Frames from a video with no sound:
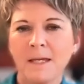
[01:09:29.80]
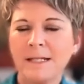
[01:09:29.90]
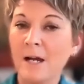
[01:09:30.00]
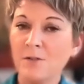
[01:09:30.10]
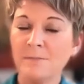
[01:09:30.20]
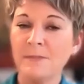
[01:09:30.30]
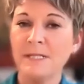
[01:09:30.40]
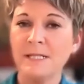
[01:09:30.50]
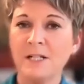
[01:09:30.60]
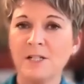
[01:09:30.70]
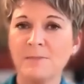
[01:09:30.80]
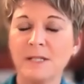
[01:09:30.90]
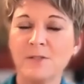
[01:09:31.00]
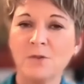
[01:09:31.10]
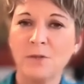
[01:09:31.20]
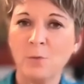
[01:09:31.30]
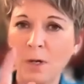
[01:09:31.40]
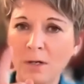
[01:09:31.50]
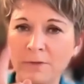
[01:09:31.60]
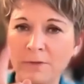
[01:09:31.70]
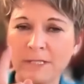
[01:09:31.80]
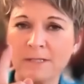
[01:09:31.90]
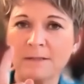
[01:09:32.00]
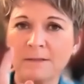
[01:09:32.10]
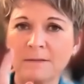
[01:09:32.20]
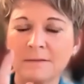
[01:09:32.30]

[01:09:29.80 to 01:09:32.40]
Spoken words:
and now somebody tells me there's only one reason,